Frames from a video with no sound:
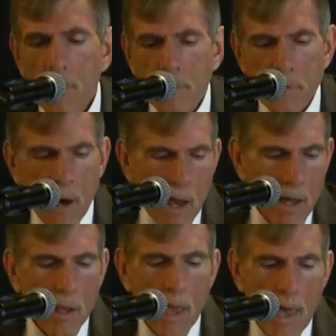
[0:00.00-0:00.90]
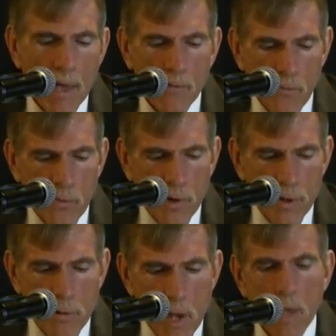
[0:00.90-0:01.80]
trial and for
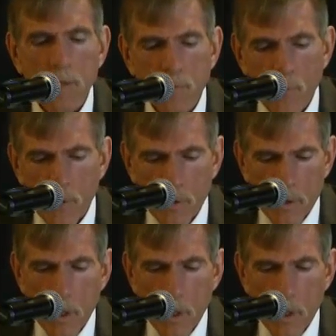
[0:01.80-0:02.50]
your expert,